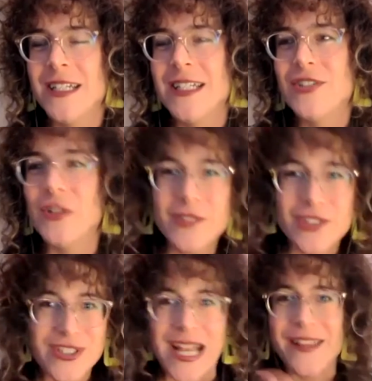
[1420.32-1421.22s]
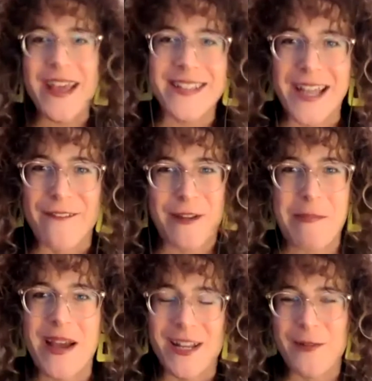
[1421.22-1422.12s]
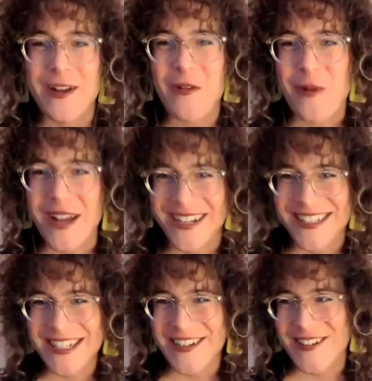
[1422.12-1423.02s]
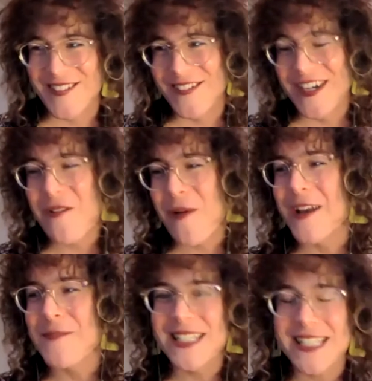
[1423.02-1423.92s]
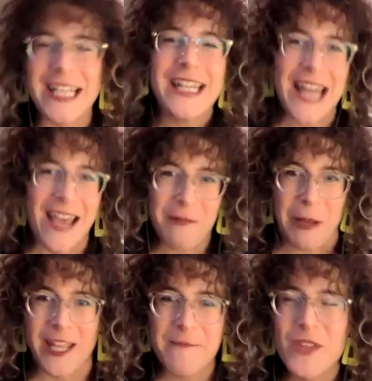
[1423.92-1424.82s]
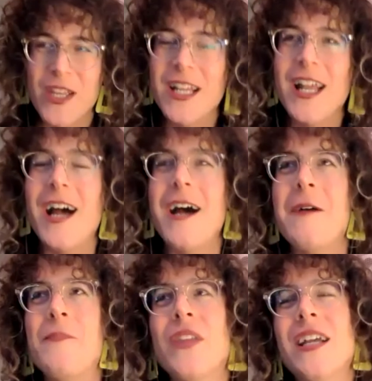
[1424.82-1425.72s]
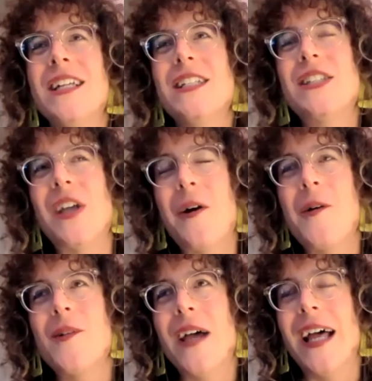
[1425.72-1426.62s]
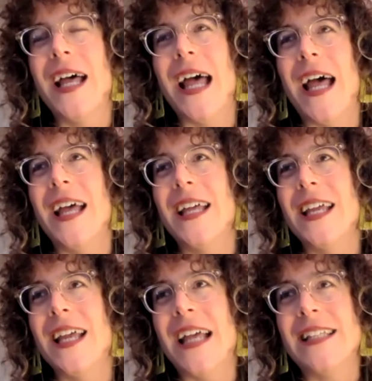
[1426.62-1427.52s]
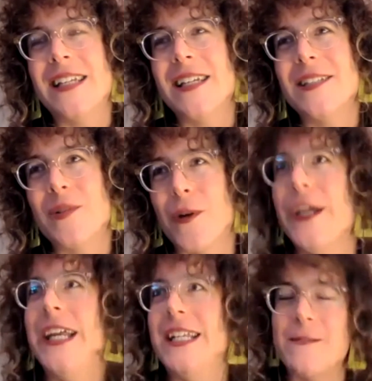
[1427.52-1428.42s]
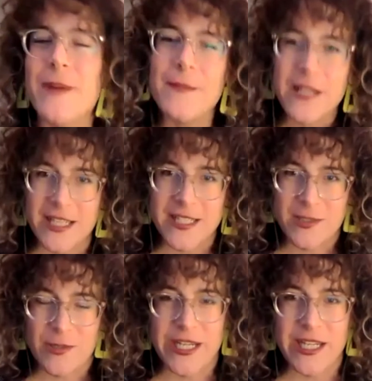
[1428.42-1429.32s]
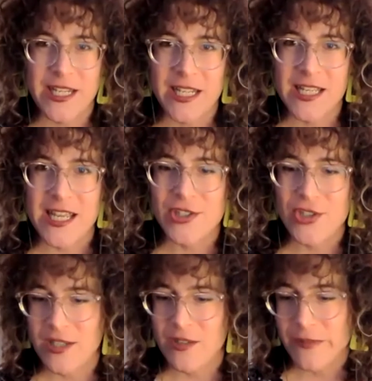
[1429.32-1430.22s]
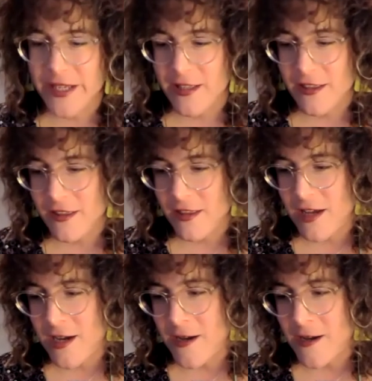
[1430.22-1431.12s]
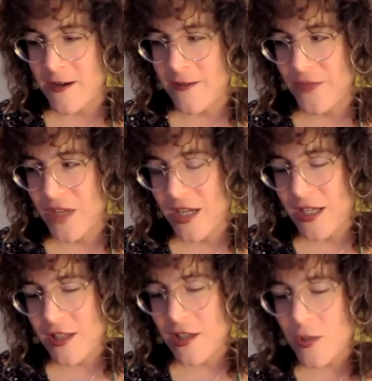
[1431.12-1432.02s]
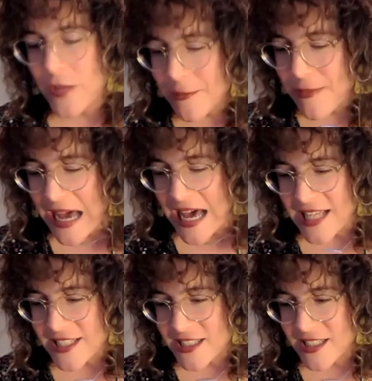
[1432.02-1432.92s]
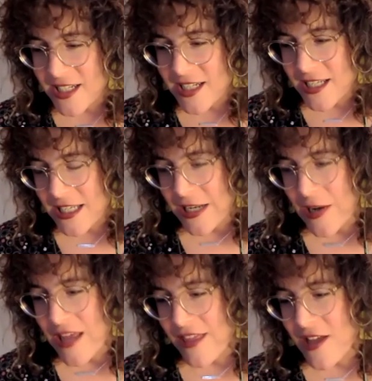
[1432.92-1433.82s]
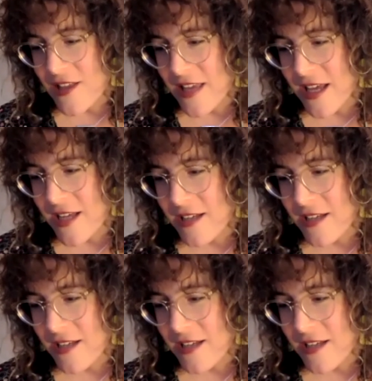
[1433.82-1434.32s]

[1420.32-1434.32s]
don't tell that to everybody. We don't want to be seen that way. So as a historian, as a public historian engaging with the queer past, I thought that